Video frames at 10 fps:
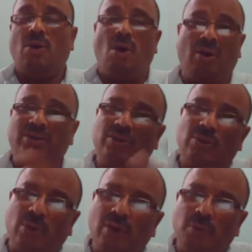or the
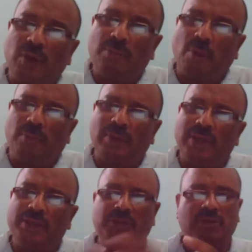total world
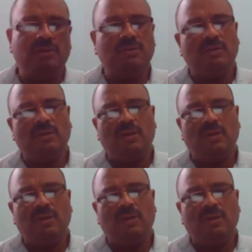population,